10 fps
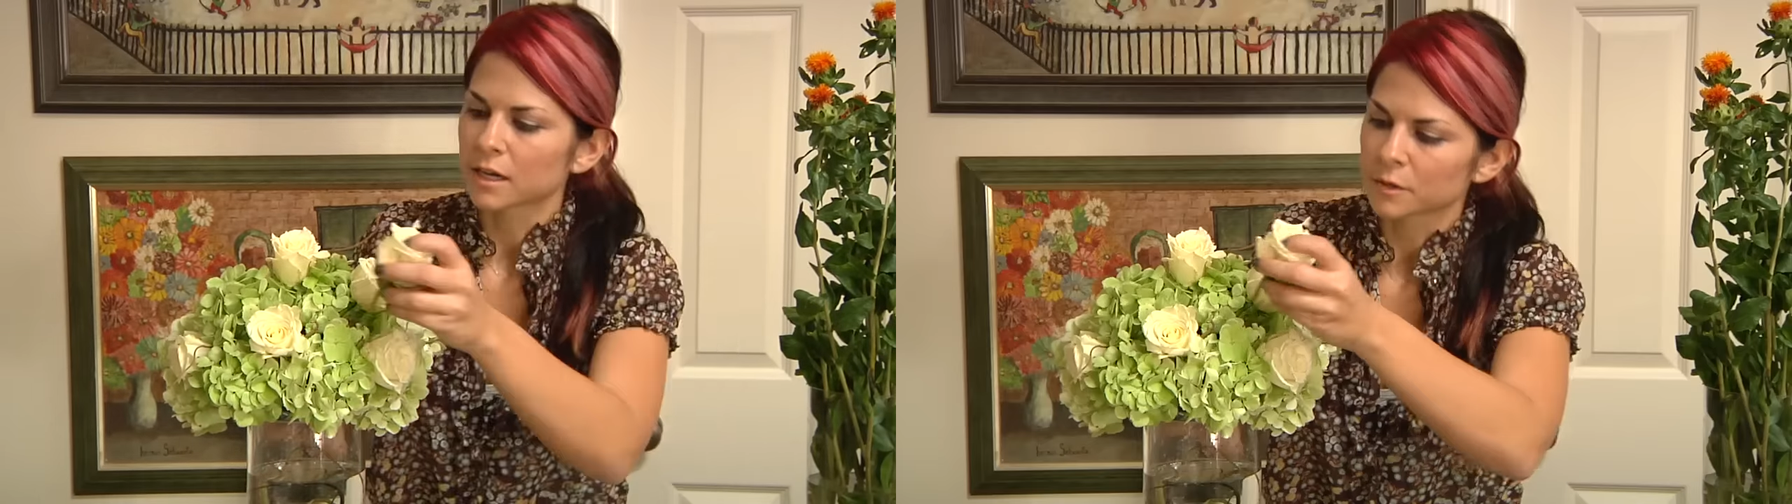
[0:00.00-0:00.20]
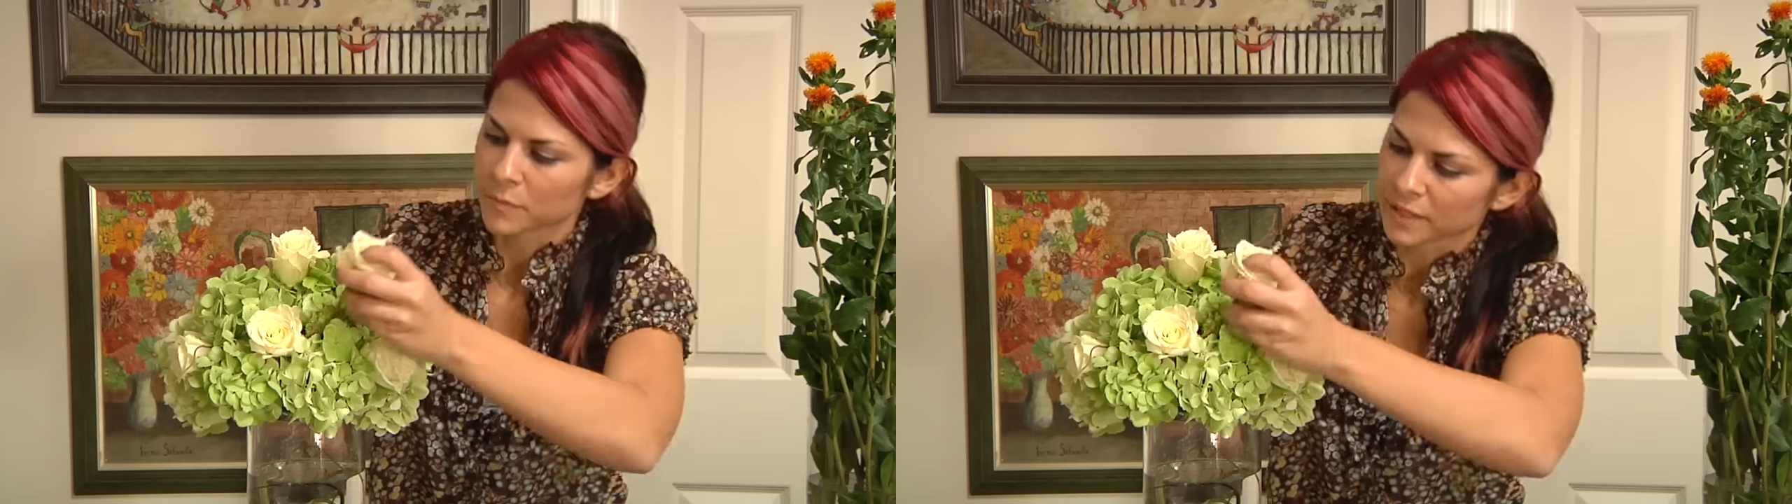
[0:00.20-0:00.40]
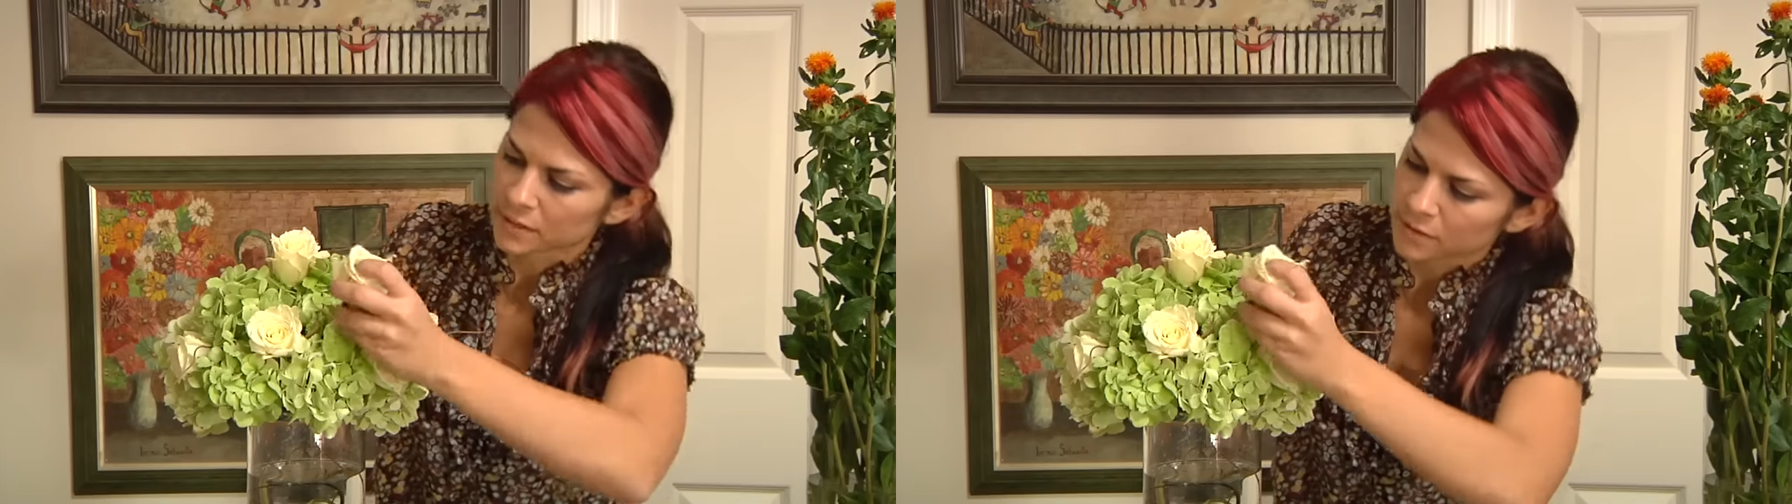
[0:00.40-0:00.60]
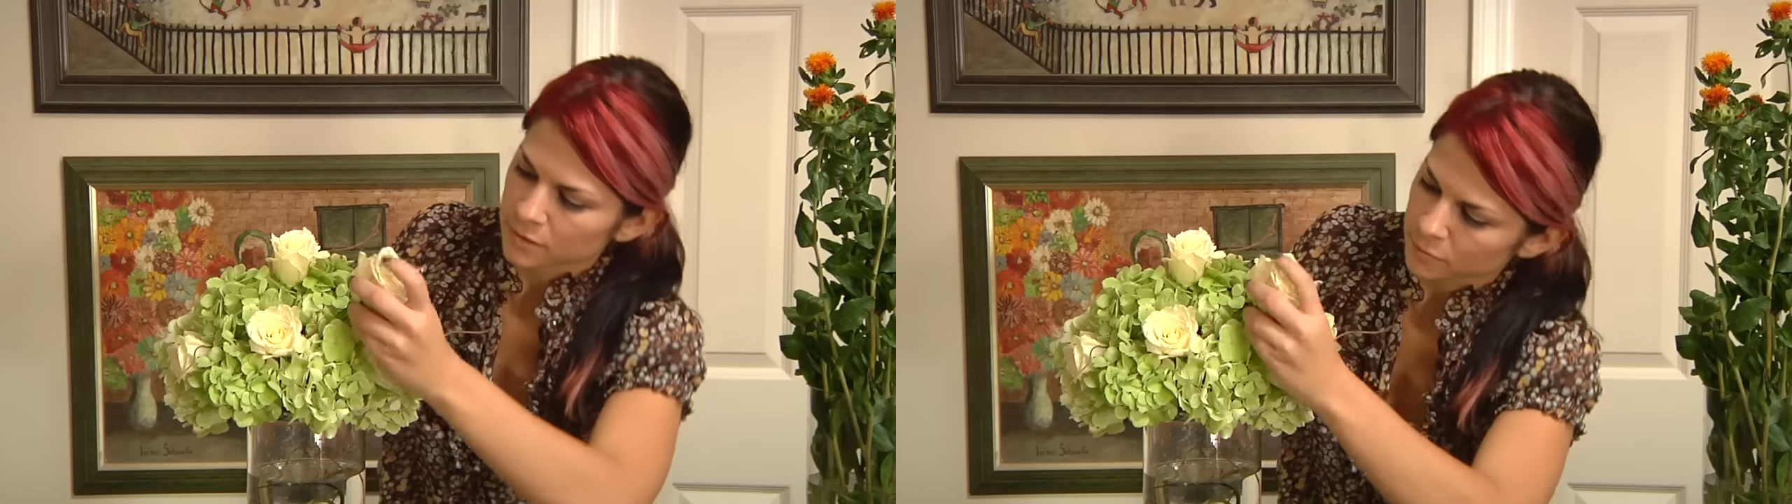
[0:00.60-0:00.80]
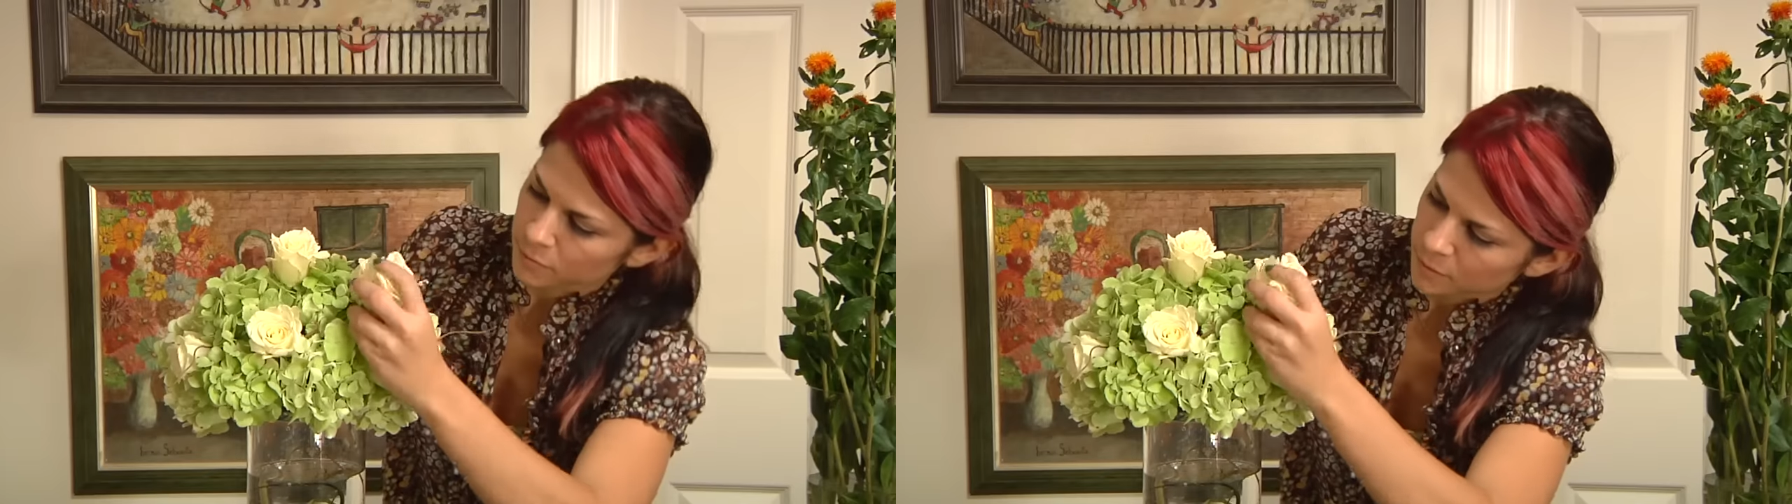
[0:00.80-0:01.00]
I'll place
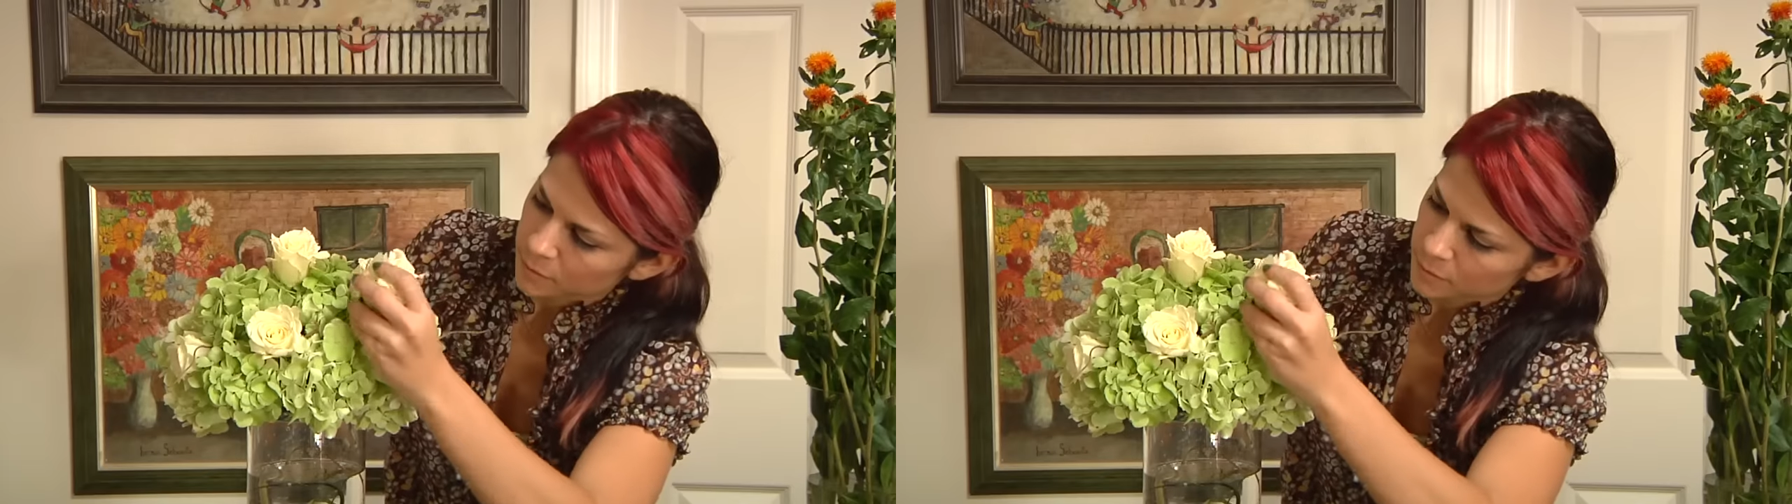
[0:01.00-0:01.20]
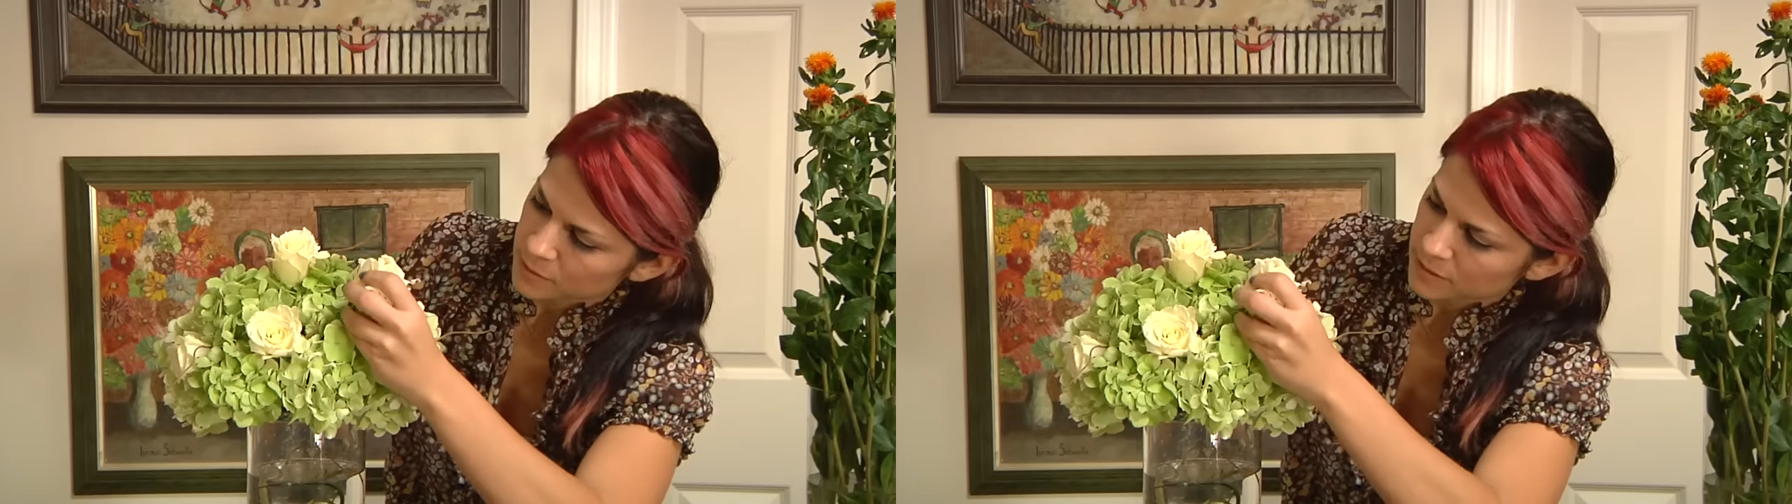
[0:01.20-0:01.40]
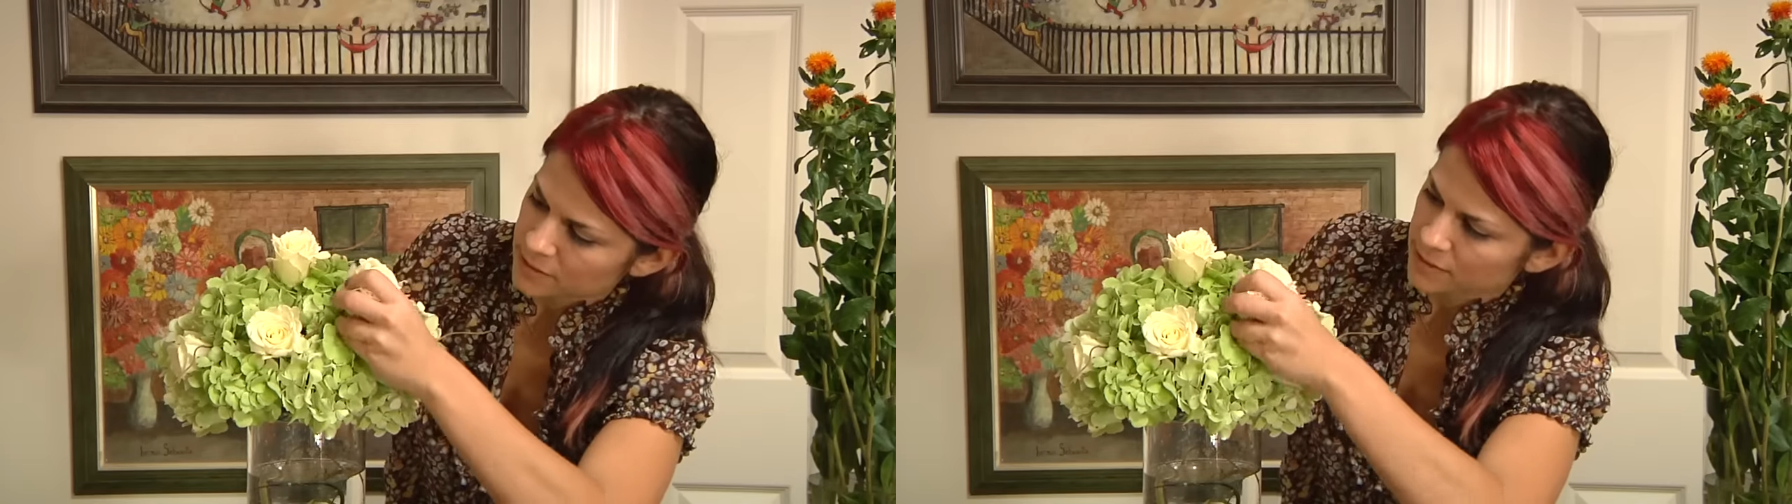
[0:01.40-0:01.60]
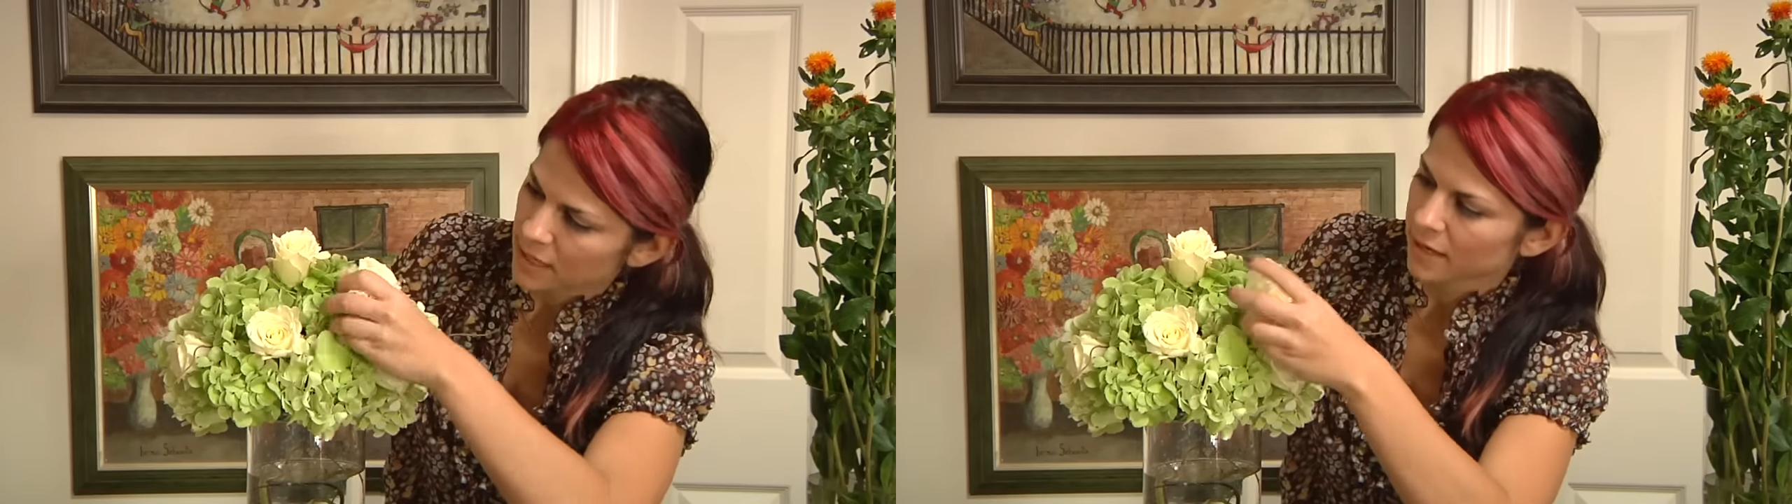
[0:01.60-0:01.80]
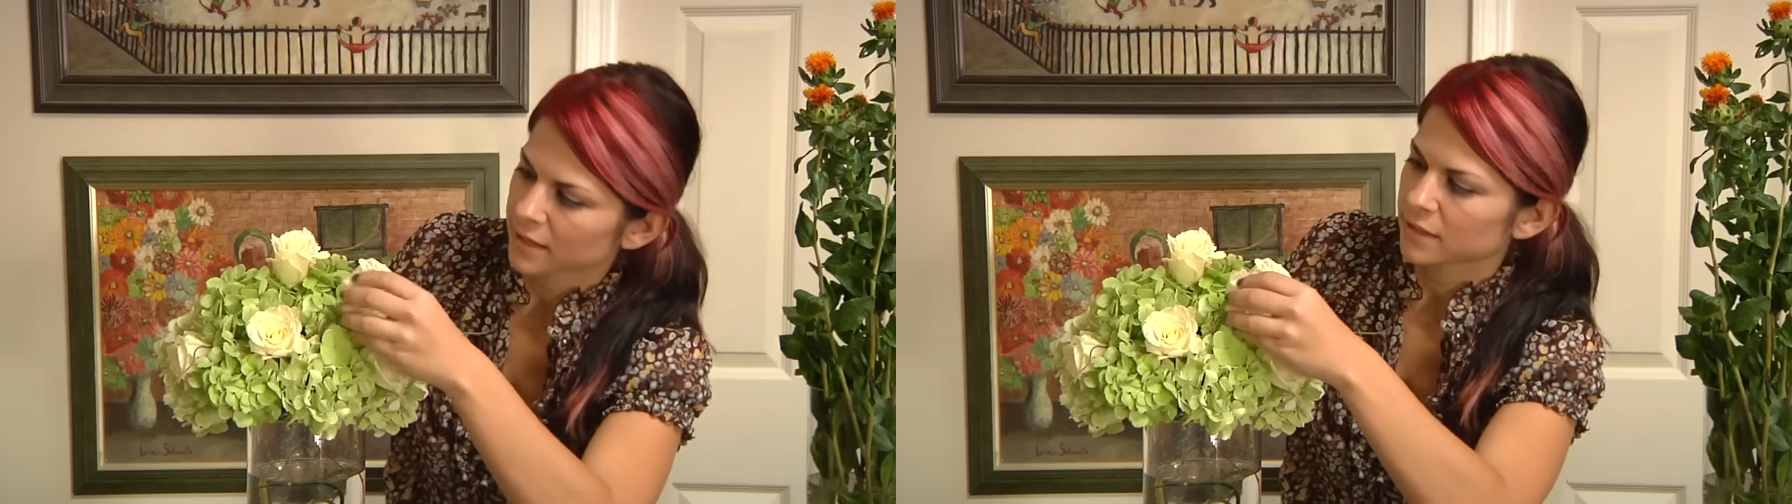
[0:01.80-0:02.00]
a rose
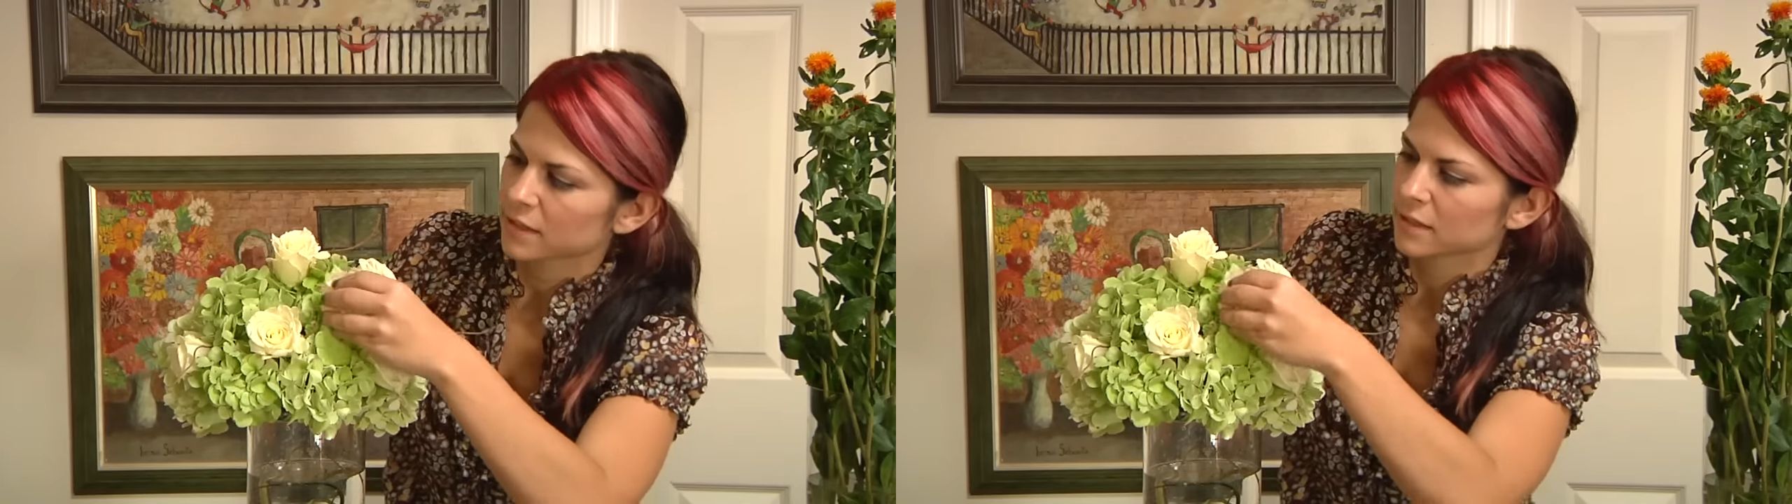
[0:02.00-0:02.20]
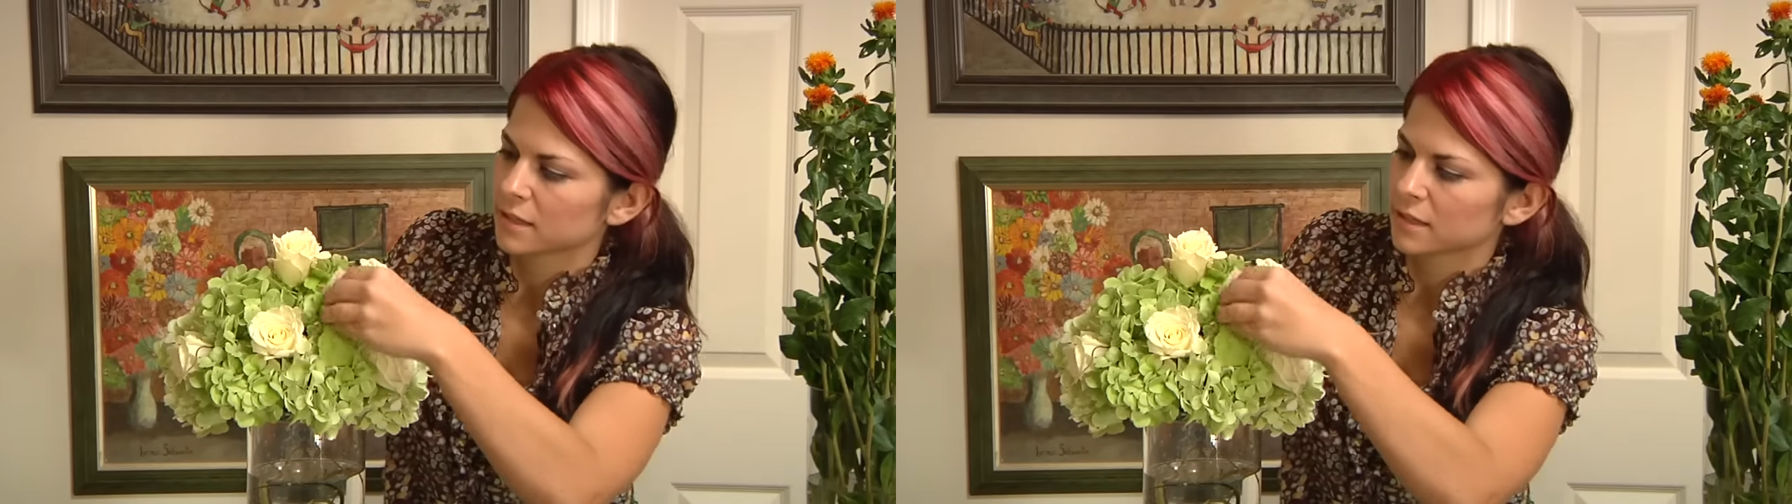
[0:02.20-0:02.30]
inside,